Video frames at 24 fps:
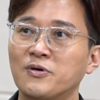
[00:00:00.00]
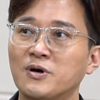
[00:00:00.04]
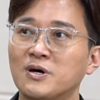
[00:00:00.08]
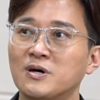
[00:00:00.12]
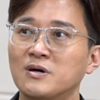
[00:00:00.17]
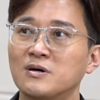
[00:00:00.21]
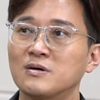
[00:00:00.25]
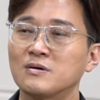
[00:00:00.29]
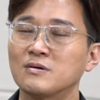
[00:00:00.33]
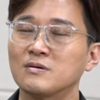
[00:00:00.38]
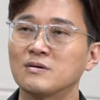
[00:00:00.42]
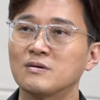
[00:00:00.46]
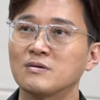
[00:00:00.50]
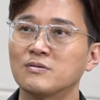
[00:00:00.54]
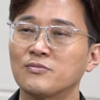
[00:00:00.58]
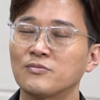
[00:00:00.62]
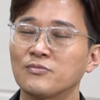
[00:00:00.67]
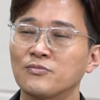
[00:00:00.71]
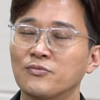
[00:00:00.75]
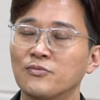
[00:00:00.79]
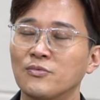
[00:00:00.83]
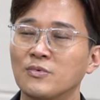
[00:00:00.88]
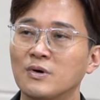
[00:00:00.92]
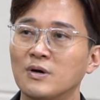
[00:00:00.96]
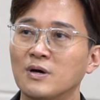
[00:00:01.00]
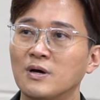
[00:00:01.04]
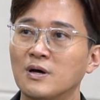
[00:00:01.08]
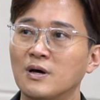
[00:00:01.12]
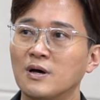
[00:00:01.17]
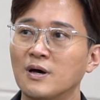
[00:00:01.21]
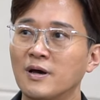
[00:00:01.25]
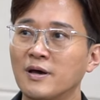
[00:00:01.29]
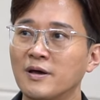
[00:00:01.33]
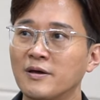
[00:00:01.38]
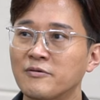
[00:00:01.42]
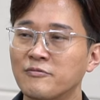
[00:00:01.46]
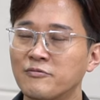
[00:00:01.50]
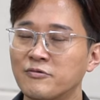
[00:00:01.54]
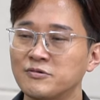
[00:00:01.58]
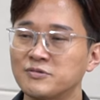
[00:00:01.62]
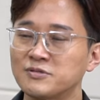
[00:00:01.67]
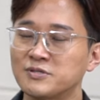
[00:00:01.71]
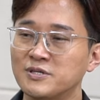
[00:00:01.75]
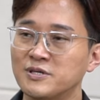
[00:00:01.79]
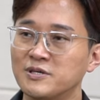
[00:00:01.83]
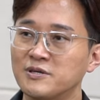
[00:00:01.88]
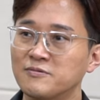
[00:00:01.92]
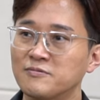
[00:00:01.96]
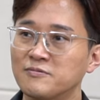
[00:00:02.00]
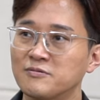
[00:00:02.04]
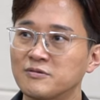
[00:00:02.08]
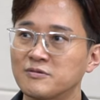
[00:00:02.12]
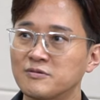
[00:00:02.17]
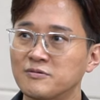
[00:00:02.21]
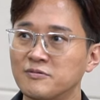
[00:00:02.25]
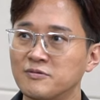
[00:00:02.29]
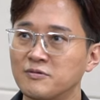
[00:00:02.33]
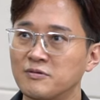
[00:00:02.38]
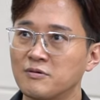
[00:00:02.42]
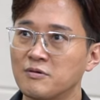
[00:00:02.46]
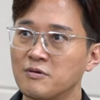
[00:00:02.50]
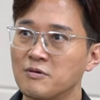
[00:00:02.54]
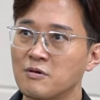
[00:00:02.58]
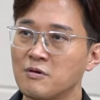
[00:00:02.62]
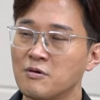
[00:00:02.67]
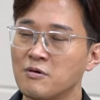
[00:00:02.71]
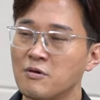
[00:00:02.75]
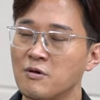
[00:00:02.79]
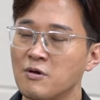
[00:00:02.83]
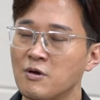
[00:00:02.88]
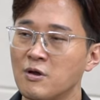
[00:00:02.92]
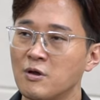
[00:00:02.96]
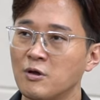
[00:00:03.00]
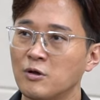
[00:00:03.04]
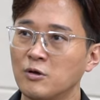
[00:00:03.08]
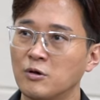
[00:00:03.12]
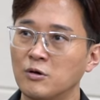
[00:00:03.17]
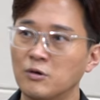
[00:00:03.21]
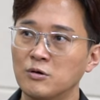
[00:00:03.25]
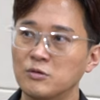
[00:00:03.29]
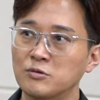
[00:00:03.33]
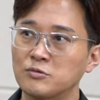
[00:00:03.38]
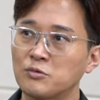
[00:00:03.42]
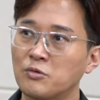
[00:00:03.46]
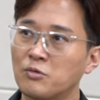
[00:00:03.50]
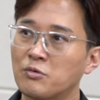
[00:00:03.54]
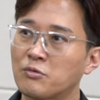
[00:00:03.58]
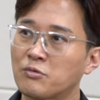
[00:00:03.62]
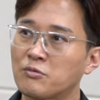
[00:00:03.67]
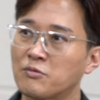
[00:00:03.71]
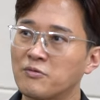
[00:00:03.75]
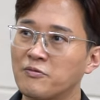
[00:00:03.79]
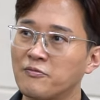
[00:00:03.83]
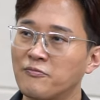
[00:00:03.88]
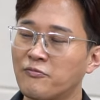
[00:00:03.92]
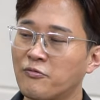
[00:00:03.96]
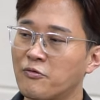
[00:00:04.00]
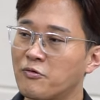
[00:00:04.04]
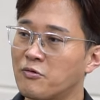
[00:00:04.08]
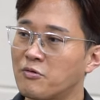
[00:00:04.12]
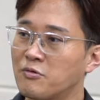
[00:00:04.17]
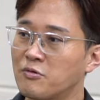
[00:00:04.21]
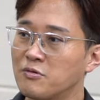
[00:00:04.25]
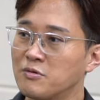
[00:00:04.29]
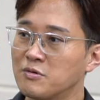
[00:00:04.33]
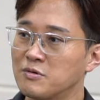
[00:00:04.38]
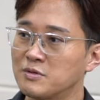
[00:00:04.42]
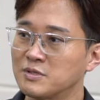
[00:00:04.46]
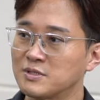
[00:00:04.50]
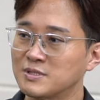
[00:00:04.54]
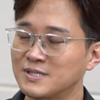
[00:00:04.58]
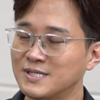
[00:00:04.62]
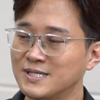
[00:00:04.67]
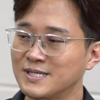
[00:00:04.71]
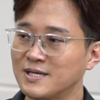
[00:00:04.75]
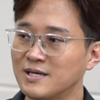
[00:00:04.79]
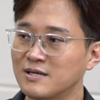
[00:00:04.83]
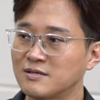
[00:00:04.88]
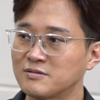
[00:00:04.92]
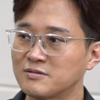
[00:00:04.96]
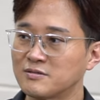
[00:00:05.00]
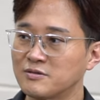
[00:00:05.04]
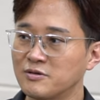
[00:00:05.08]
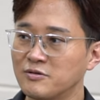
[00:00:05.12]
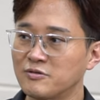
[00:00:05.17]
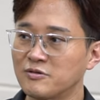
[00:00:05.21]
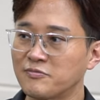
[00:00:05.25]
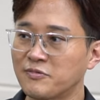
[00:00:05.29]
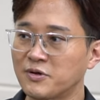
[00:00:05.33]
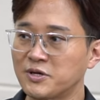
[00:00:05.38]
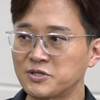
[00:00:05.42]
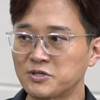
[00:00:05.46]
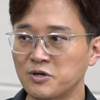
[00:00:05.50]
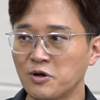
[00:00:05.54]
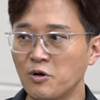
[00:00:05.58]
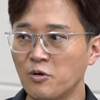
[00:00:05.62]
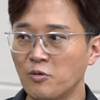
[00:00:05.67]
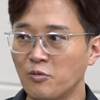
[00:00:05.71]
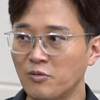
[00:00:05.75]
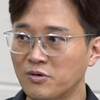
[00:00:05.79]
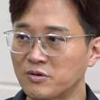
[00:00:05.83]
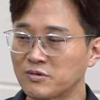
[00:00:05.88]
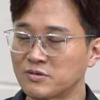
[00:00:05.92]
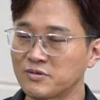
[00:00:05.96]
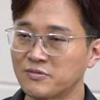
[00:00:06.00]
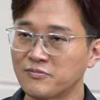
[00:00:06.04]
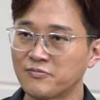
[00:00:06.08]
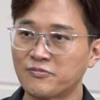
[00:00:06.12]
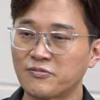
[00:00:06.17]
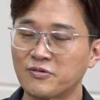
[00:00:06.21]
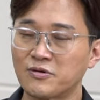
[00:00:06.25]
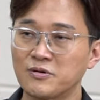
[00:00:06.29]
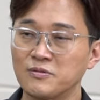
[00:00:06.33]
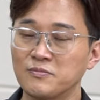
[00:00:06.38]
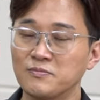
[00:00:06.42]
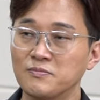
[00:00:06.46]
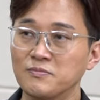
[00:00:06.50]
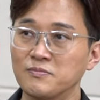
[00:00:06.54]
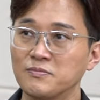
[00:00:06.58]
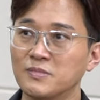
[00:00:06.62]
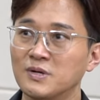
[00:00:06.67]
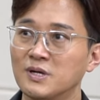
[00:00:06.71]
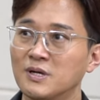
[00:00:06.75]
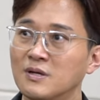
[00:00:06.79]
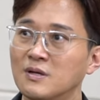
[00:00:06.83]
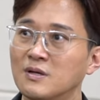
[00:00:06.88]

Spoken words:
far, I received total four CES innovation awards from